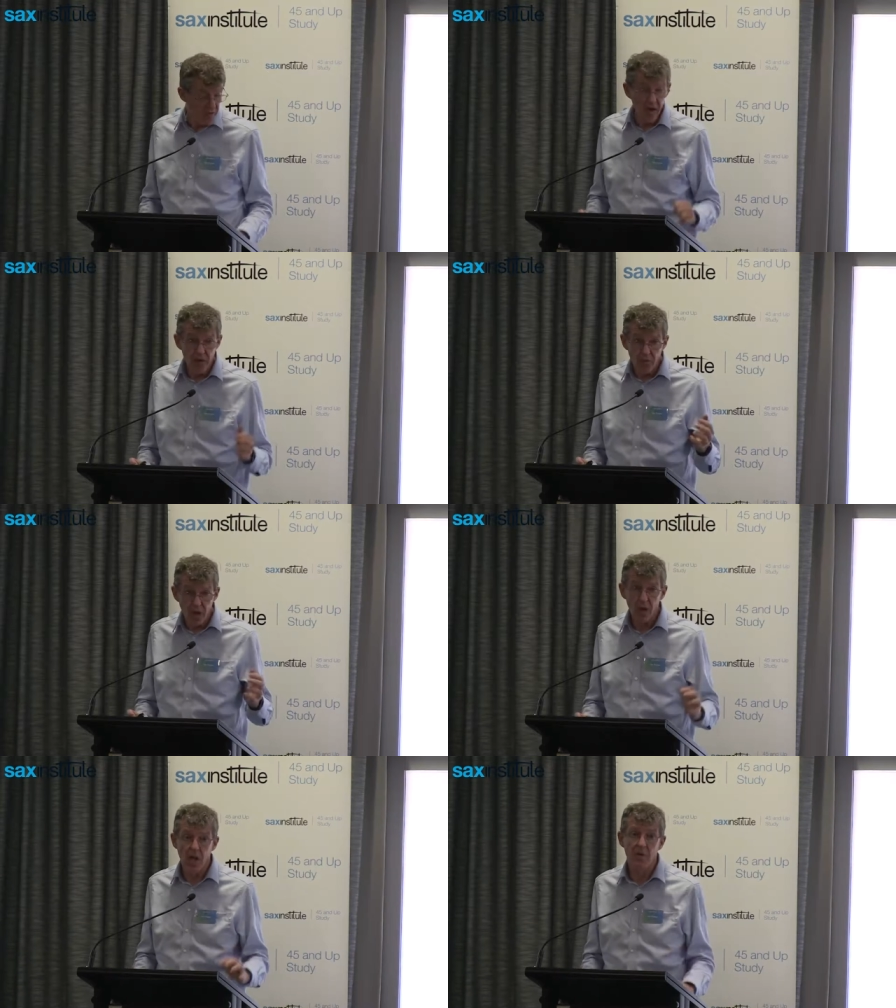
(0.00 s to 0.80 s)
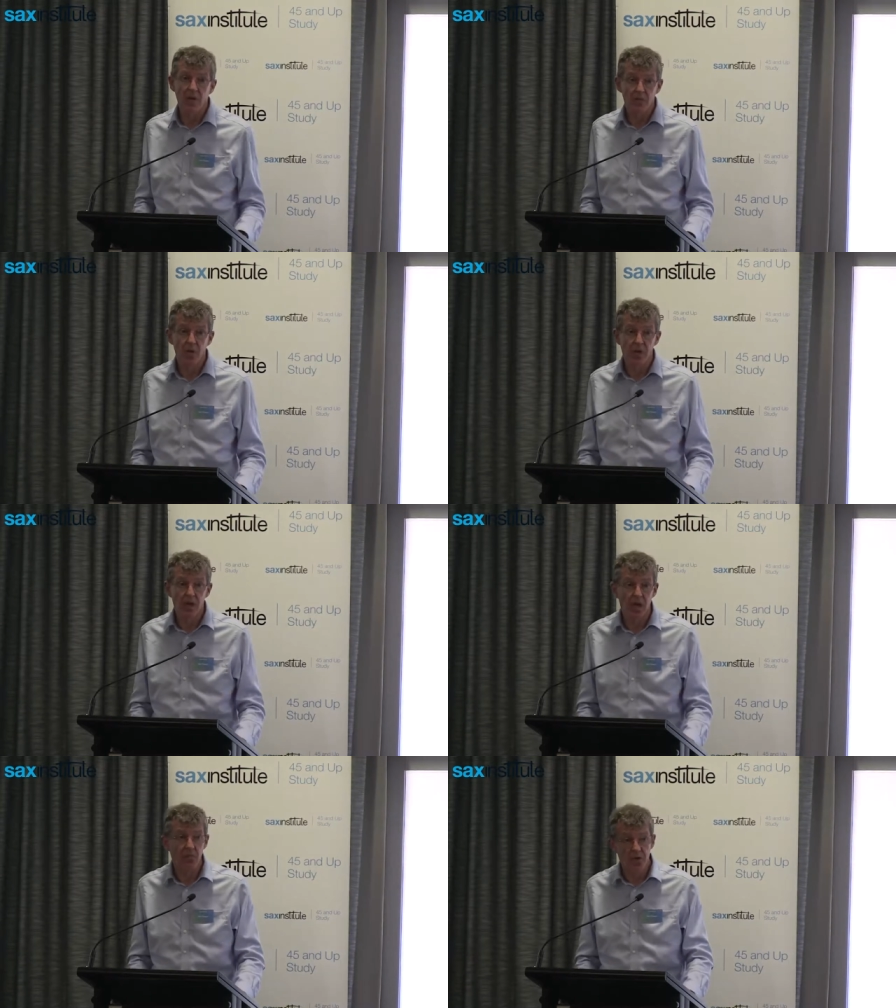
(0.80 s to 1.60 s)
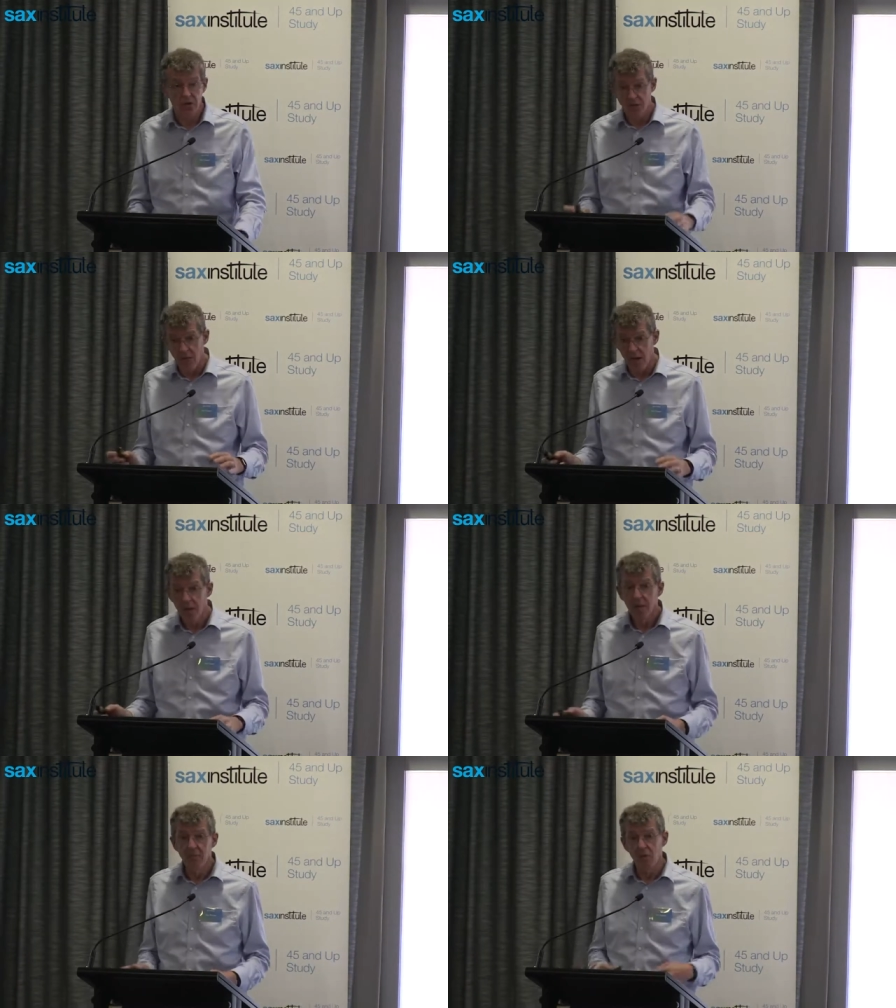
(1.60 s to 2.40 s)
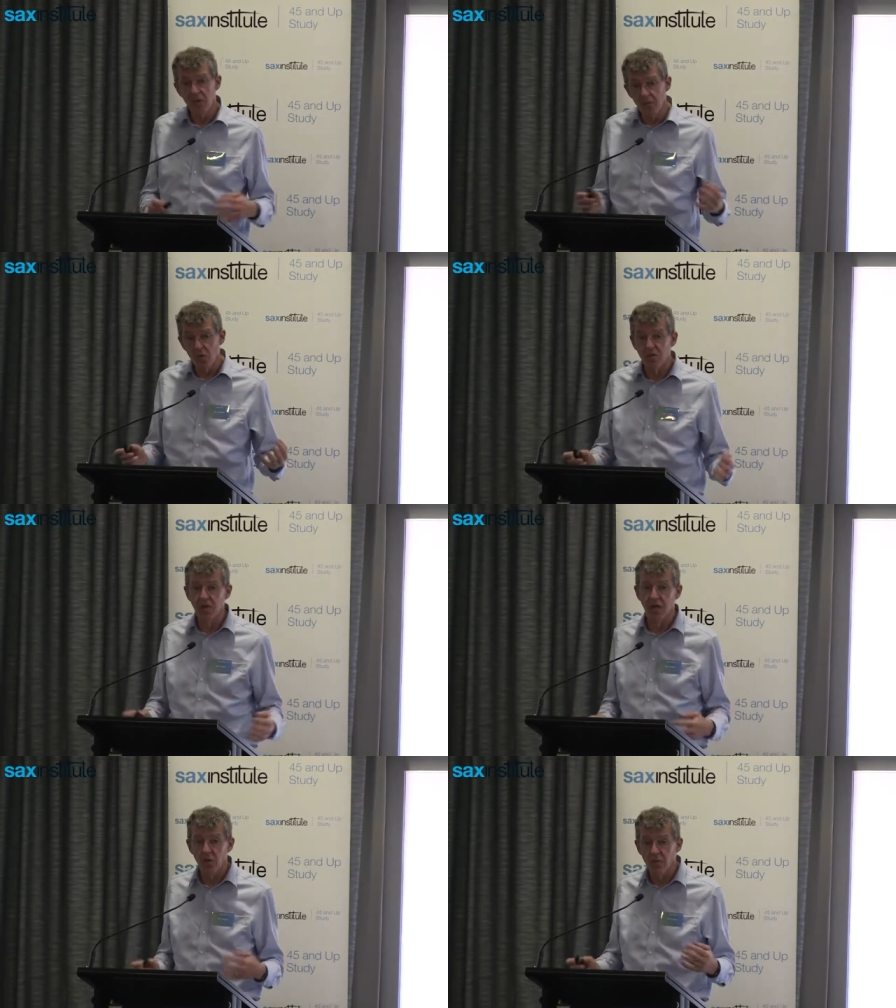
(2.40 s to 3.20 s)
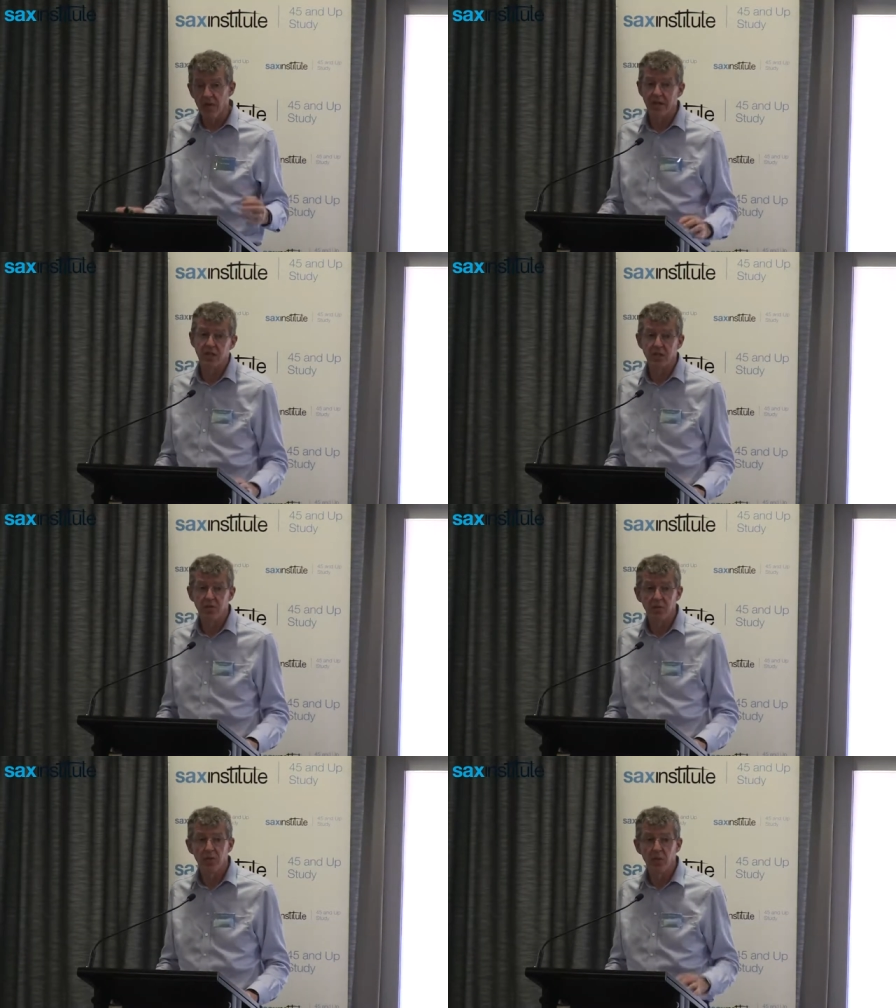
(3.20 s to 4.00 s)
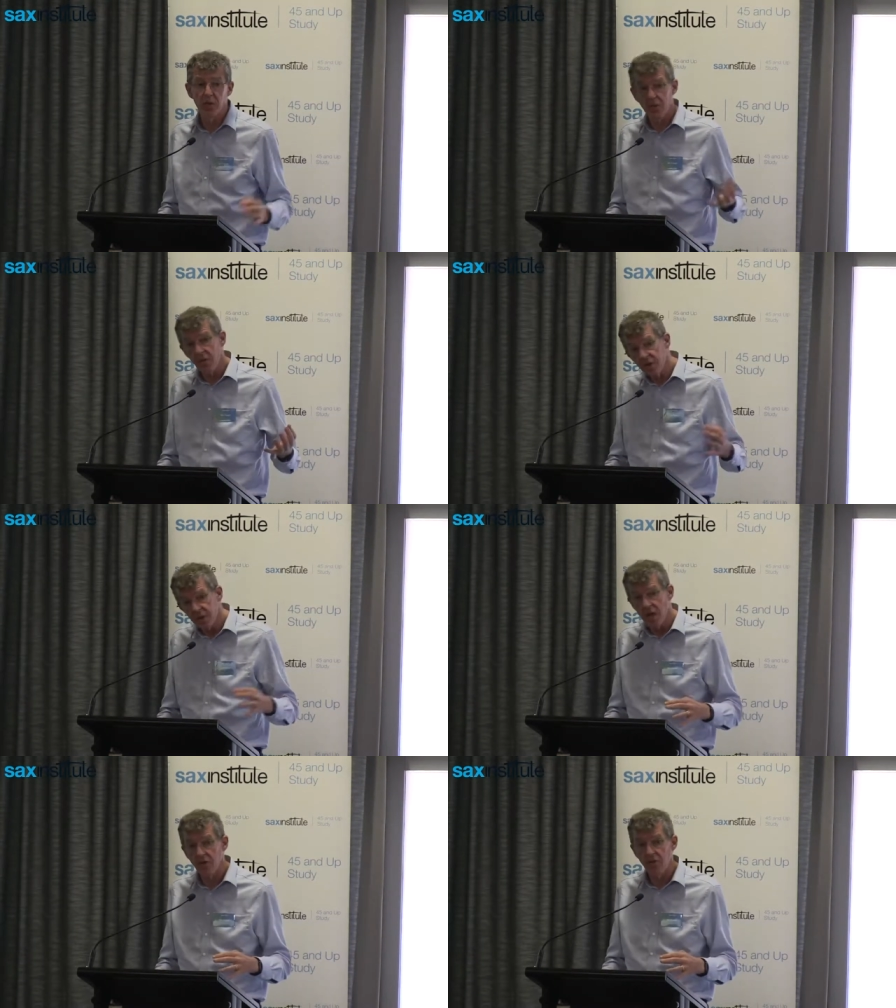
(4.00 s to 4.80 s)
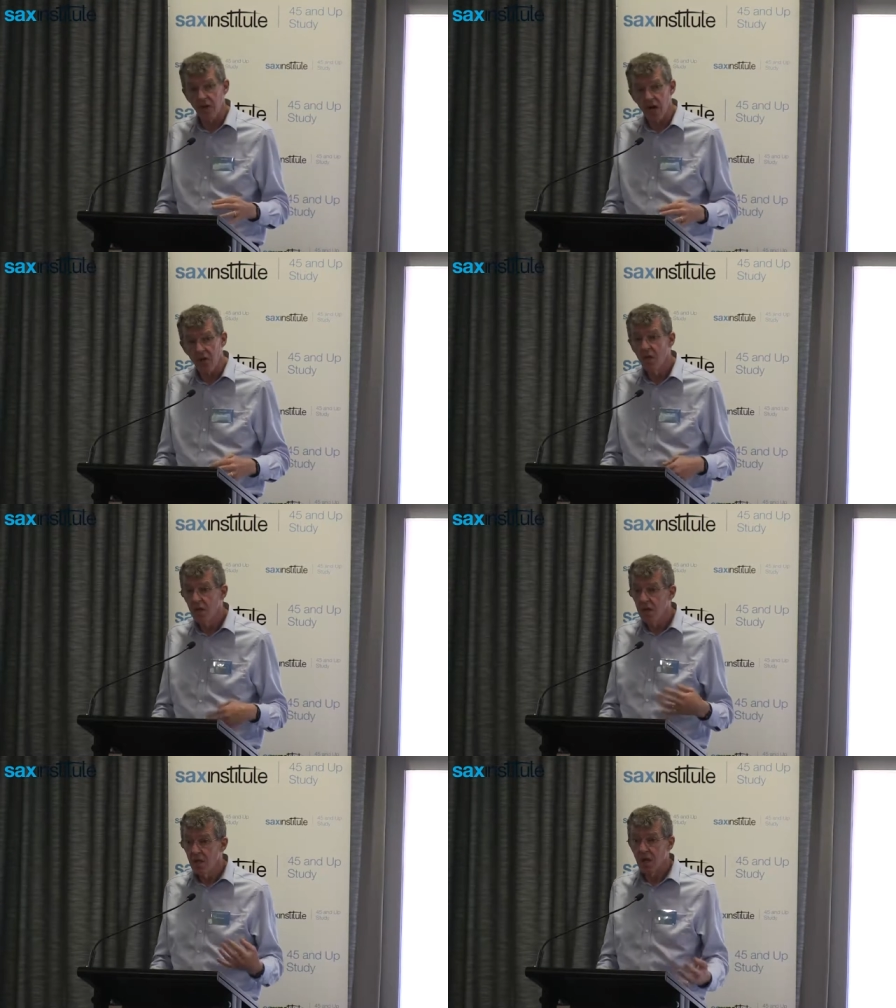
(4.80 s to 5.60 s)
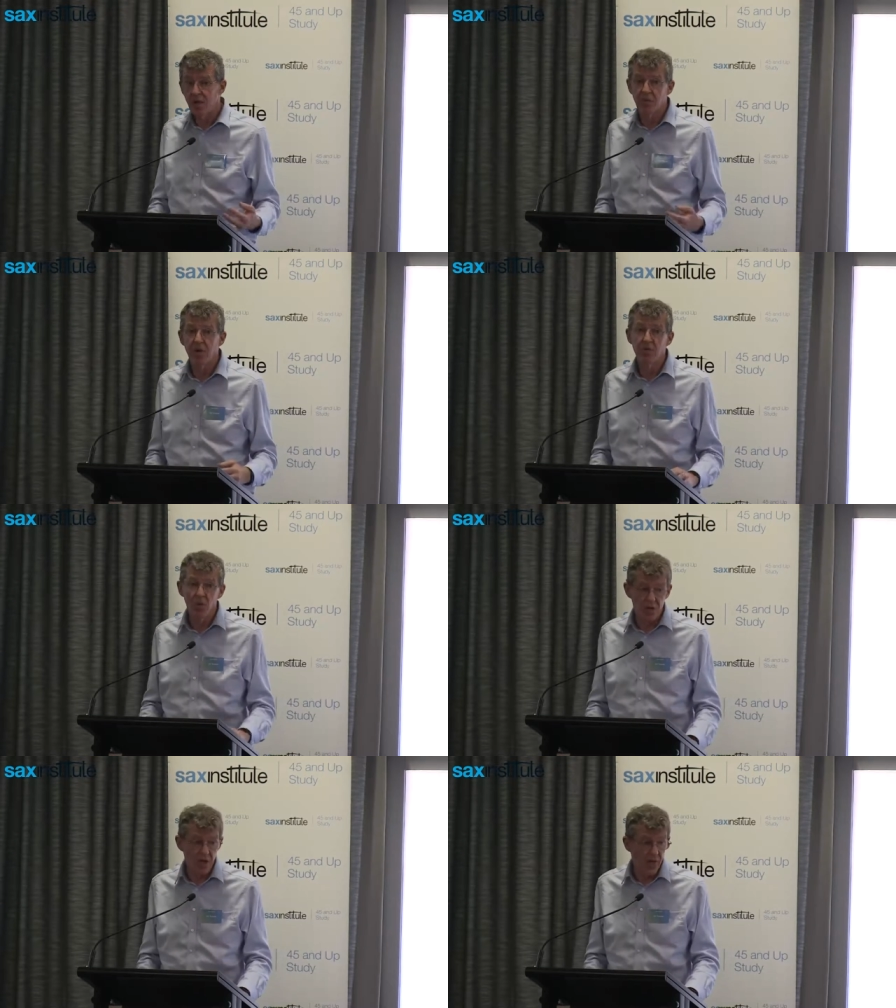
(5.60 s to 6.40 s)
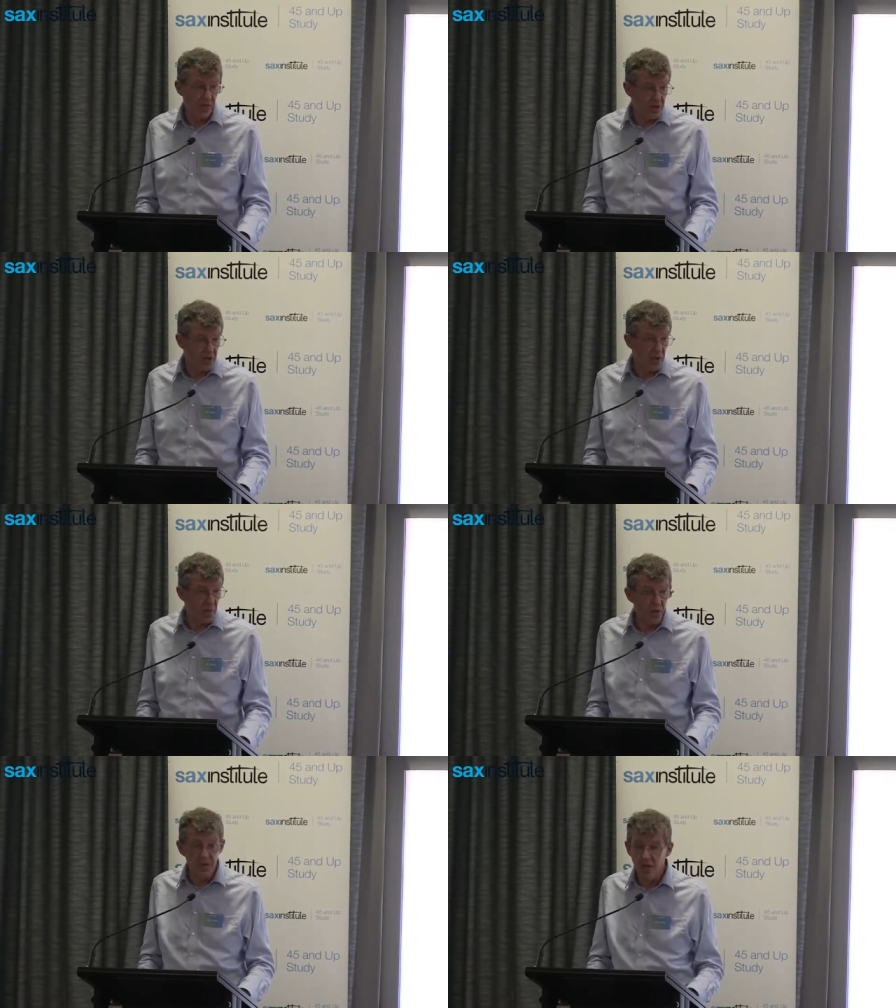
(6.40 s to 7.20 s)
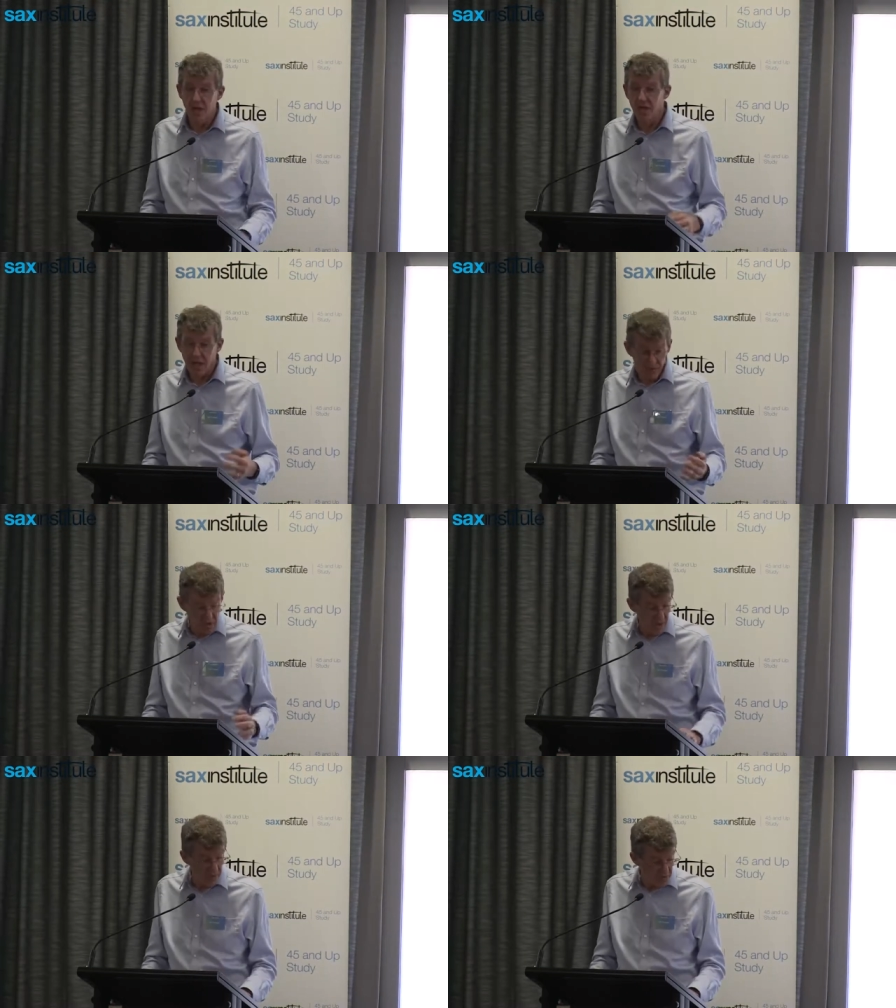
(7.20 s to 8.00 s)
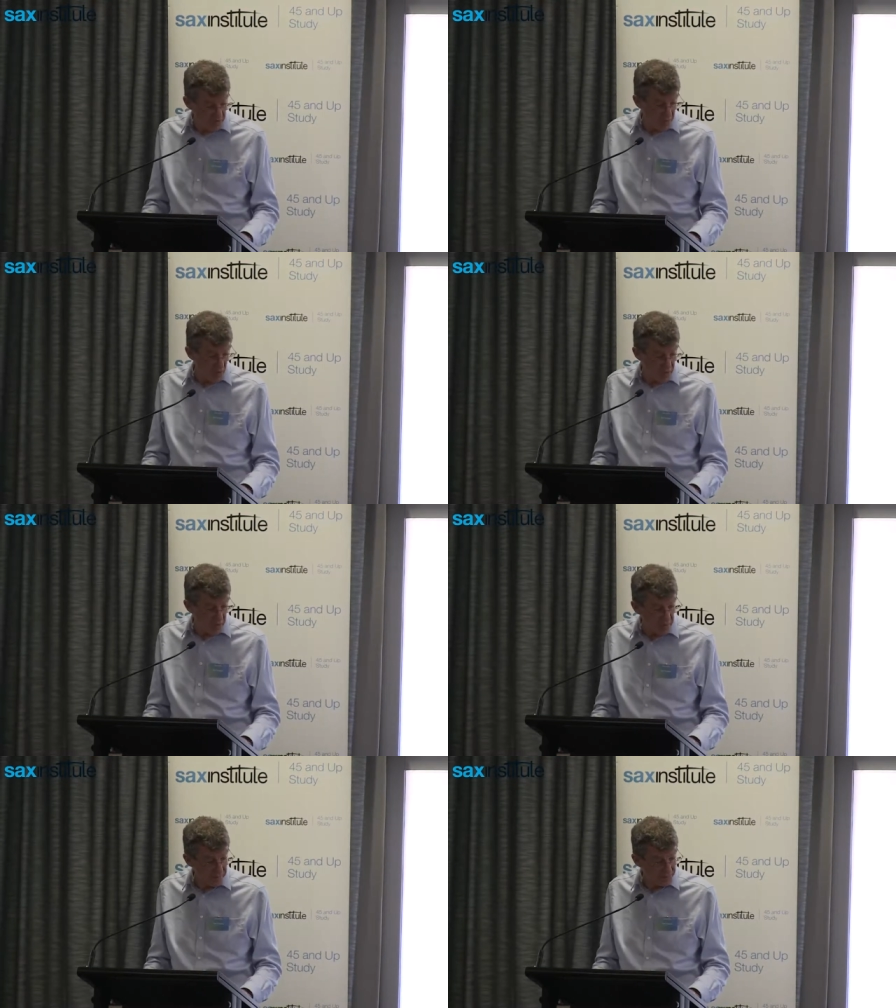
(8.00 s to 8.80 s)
Very rarely, I must point out, which is why. But we've moved to killed vaccines for polio in this country now, and in most countries in the world, in an attempt to get rid of polio.